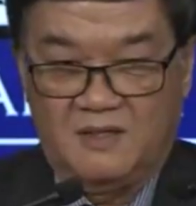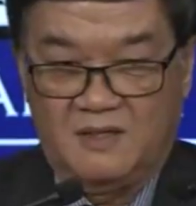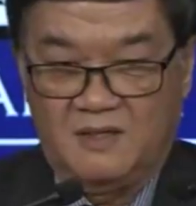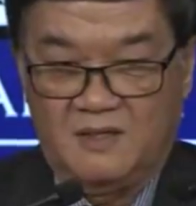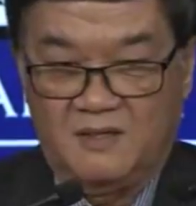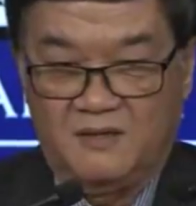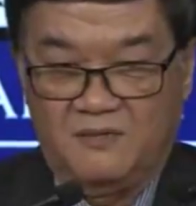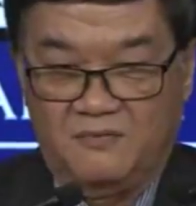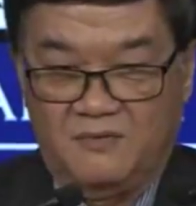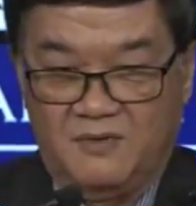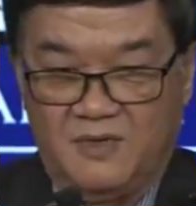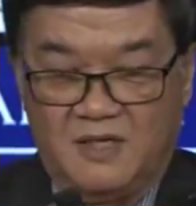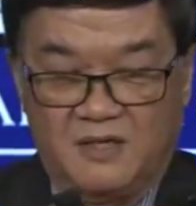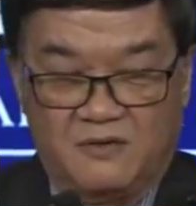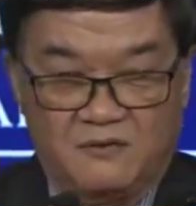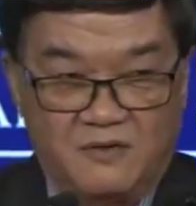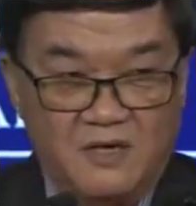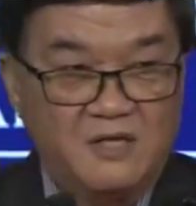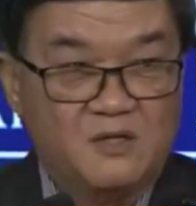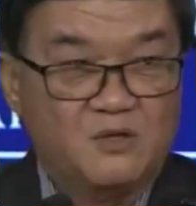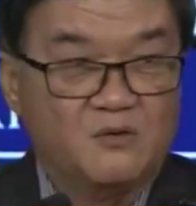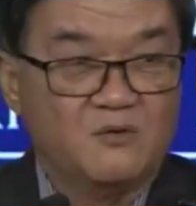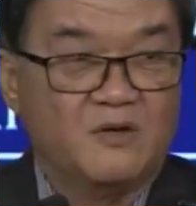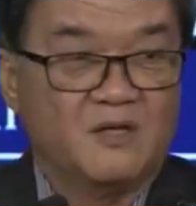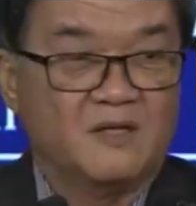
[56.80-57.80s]
We agreed
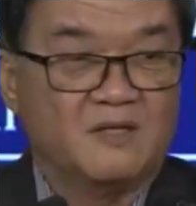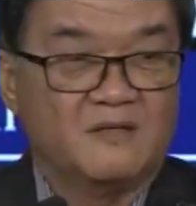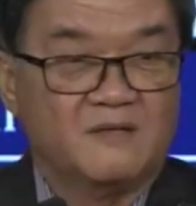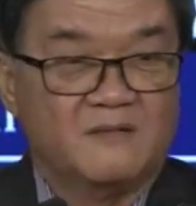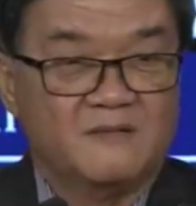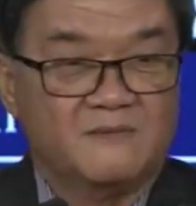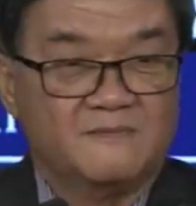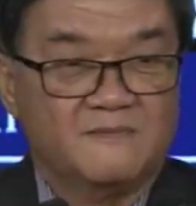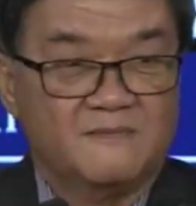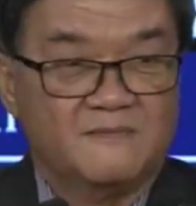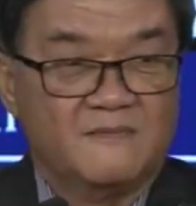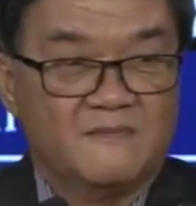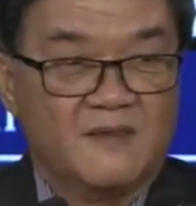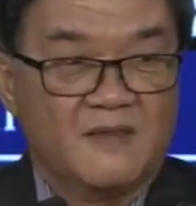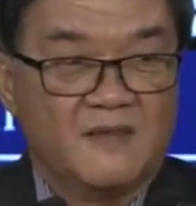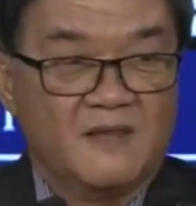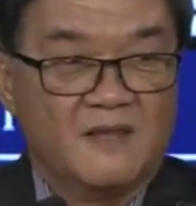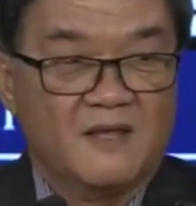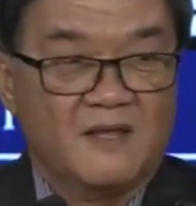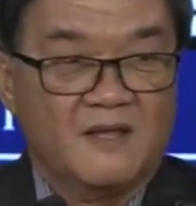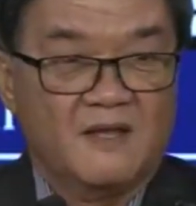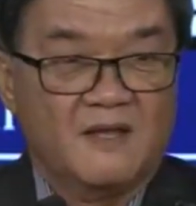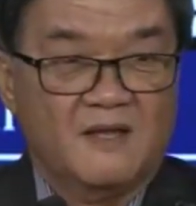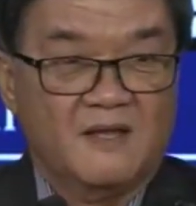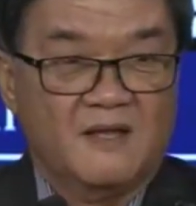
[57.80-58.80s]
to it.
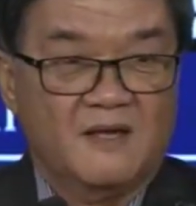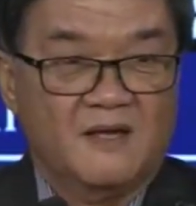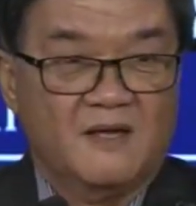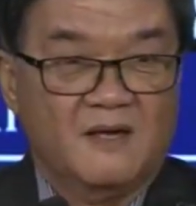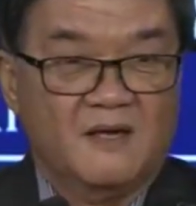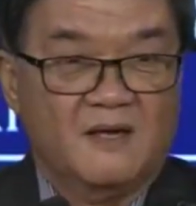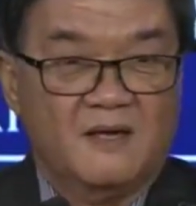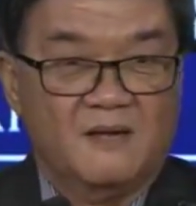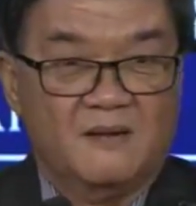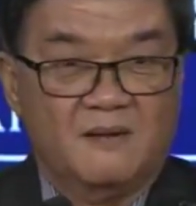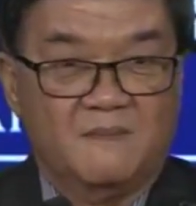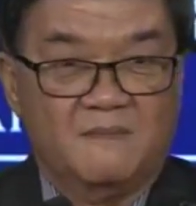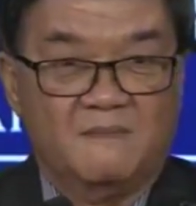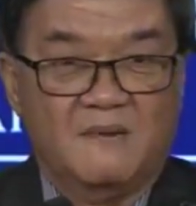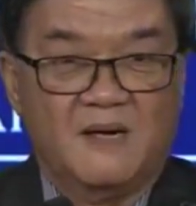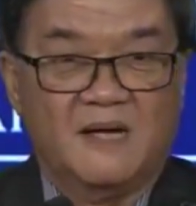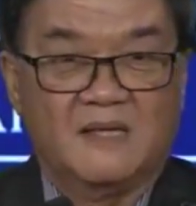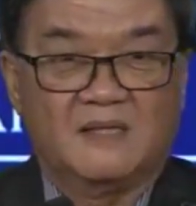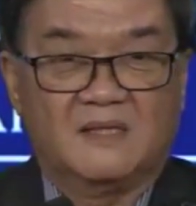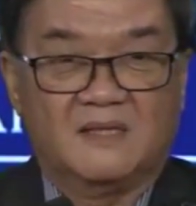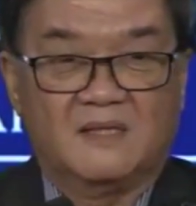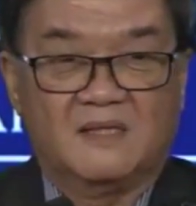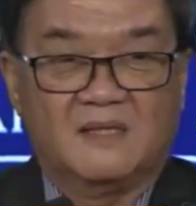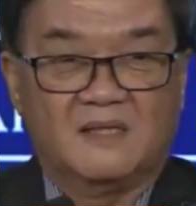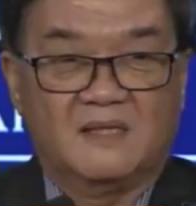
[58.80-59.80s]
But
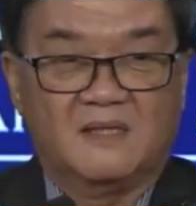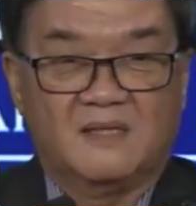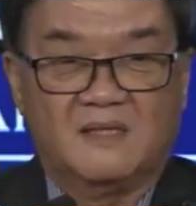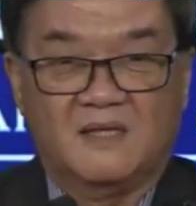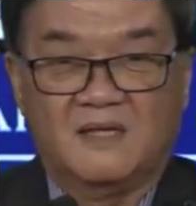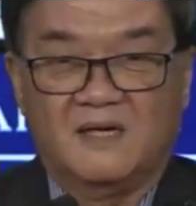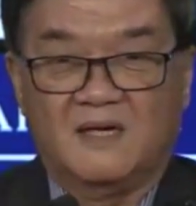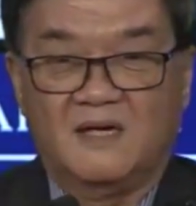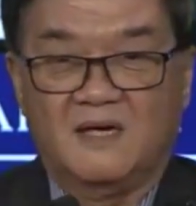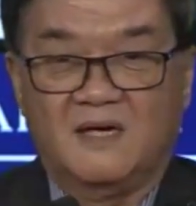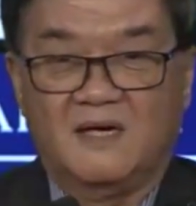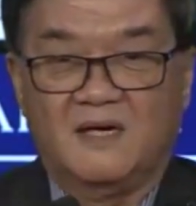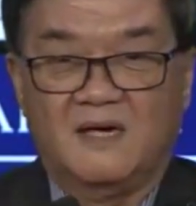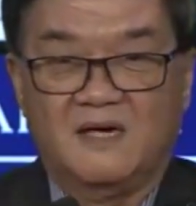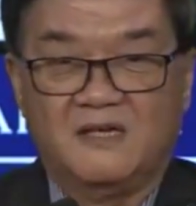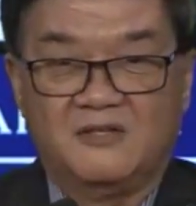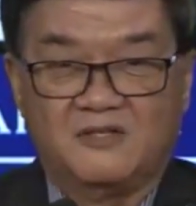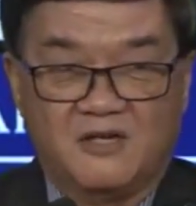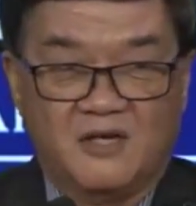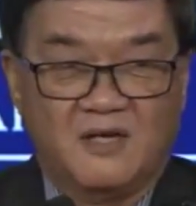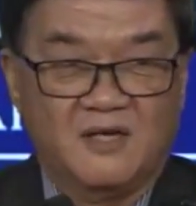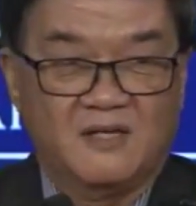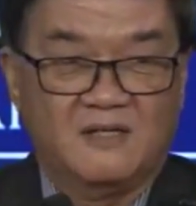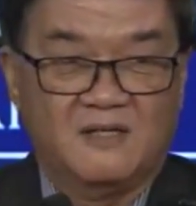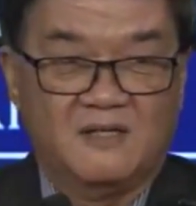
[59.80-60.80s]
I
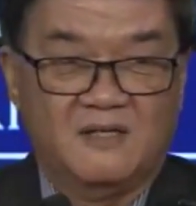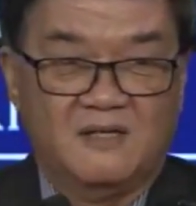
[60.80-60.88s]
said